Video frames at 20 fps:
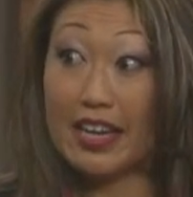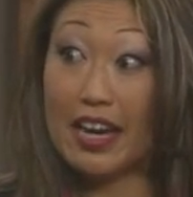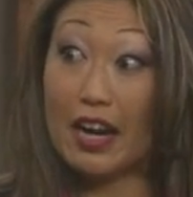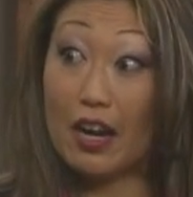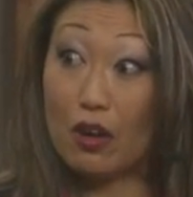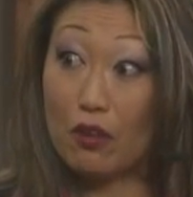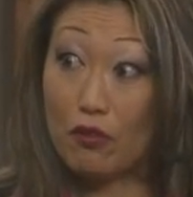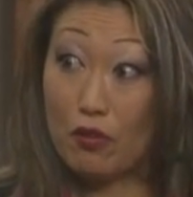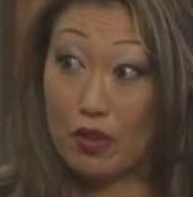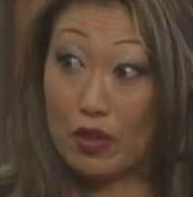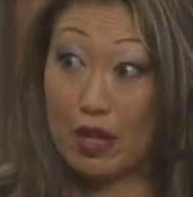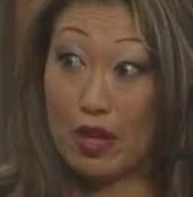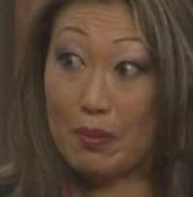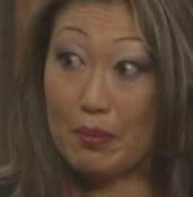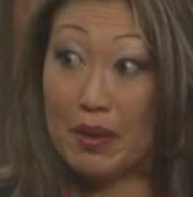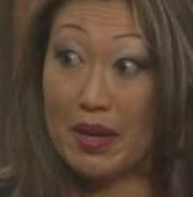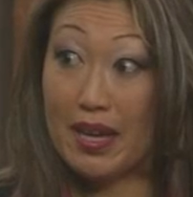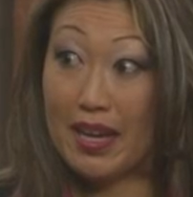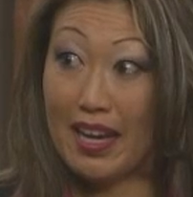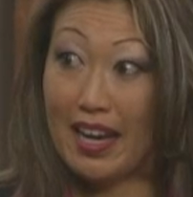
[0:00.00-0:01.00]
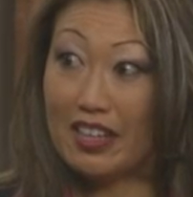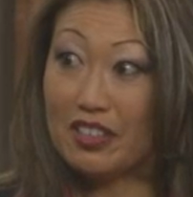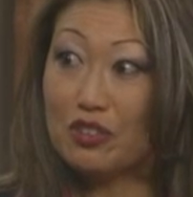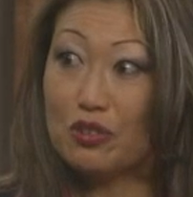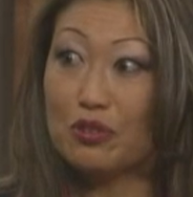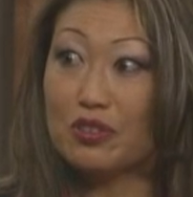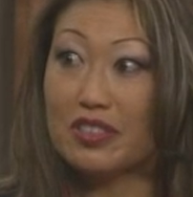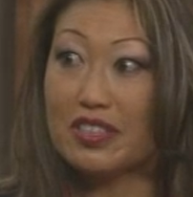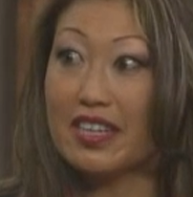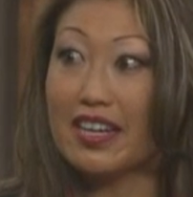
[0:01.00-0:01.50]
care for them
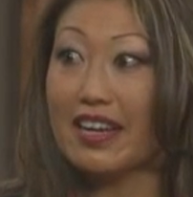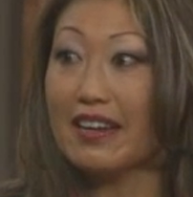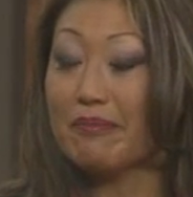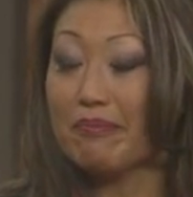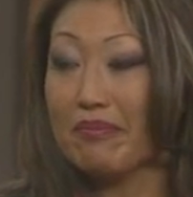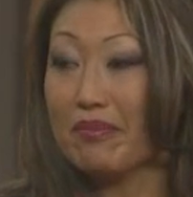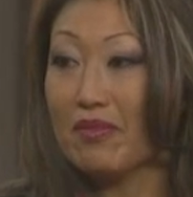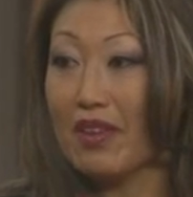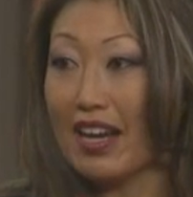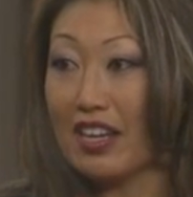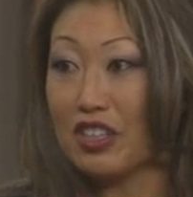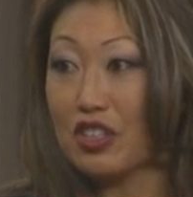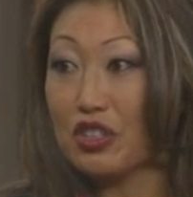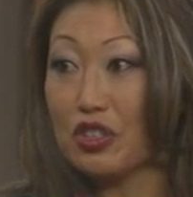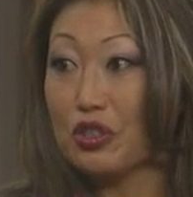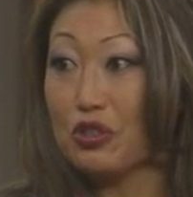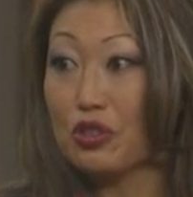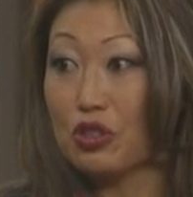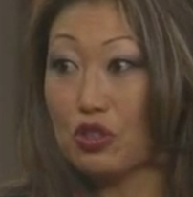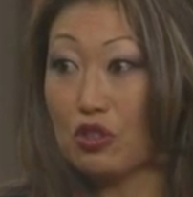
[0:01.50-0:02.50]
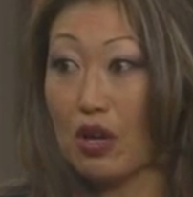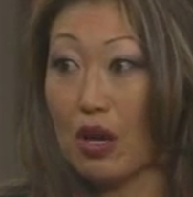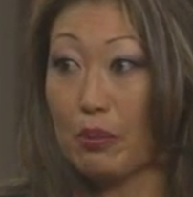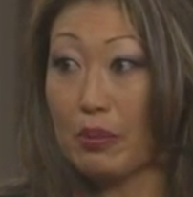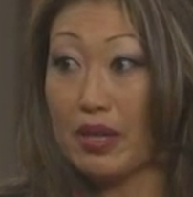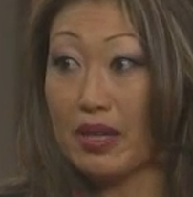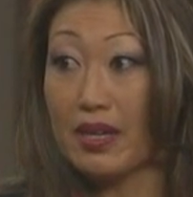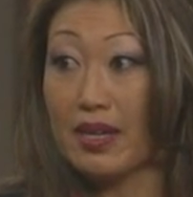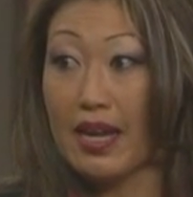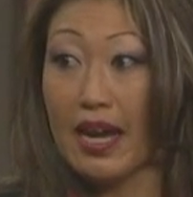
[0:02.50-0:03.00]
as soon as they actually do the
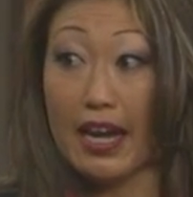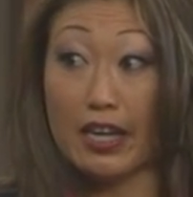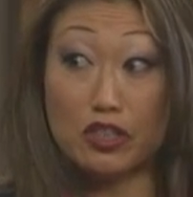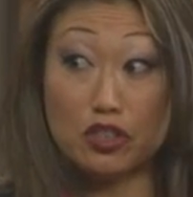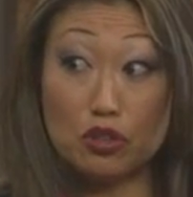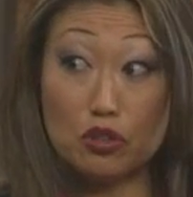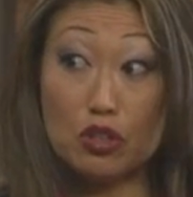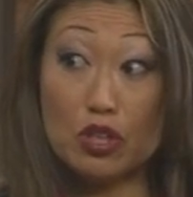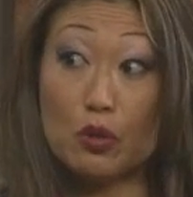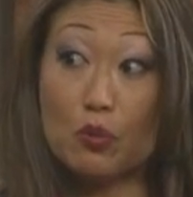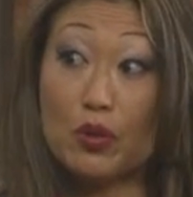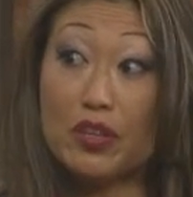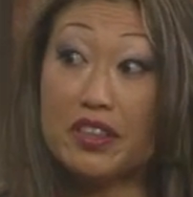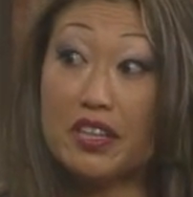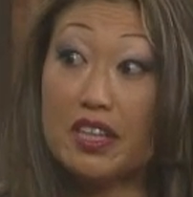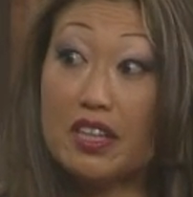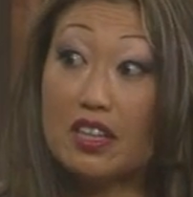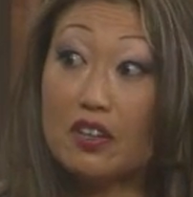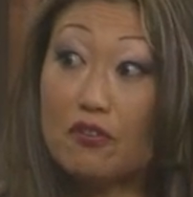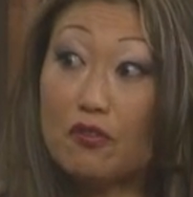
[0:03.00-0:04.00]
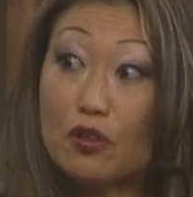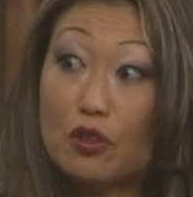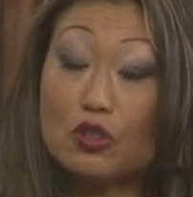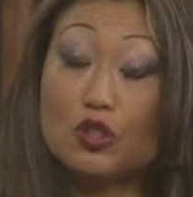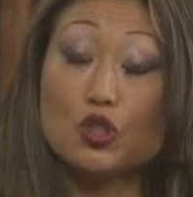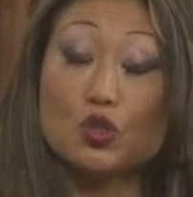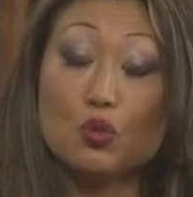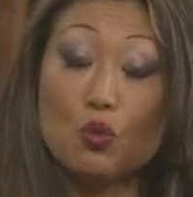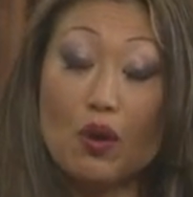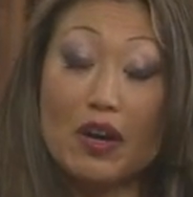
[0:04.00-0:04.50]
trauma. And certainly within the
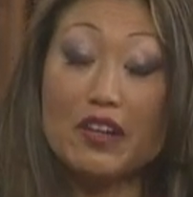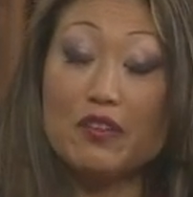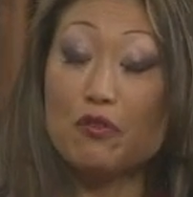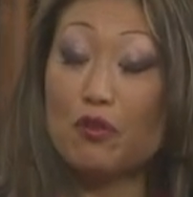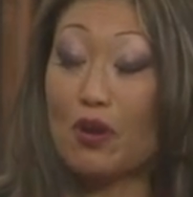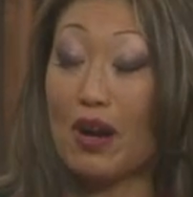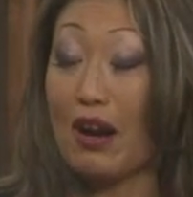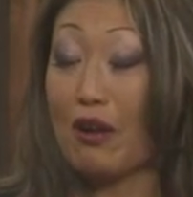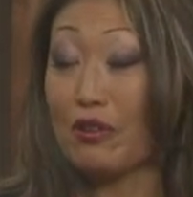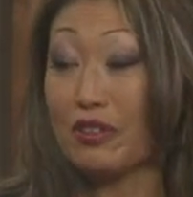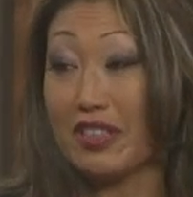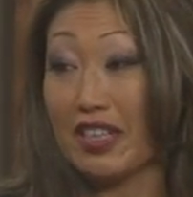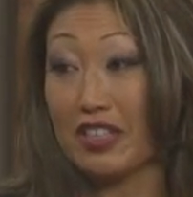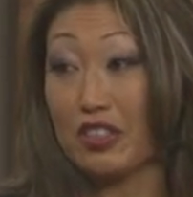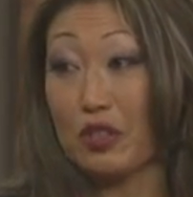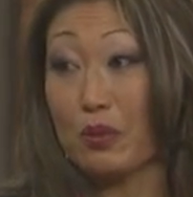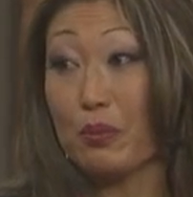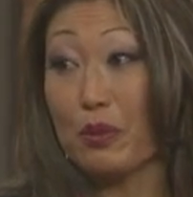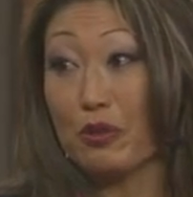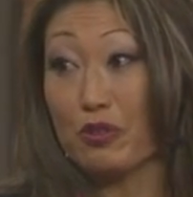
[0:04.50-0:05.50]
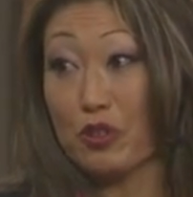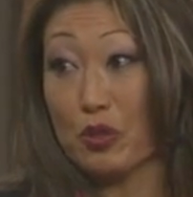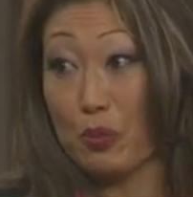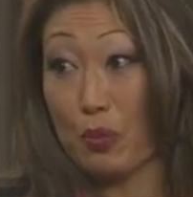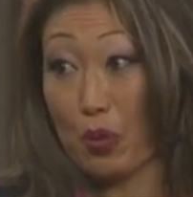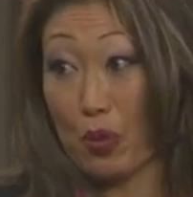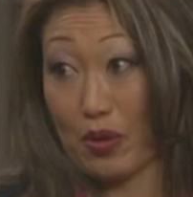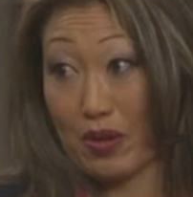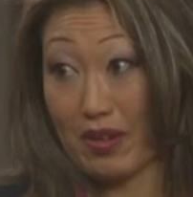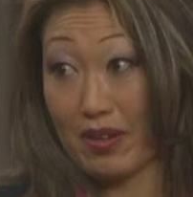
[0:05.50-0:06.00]
first 24 hours, that's the most
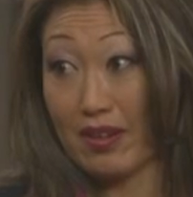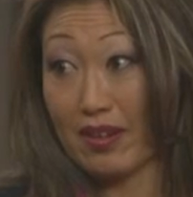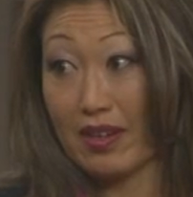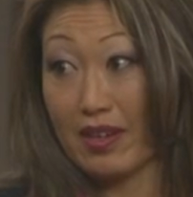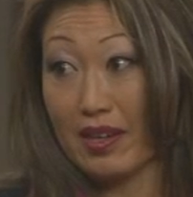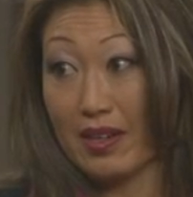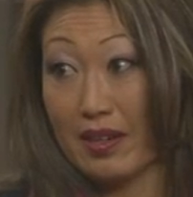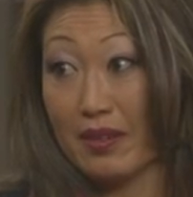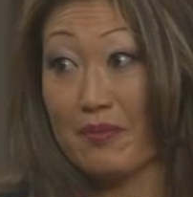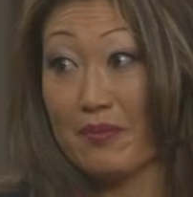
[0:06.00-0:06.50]
important.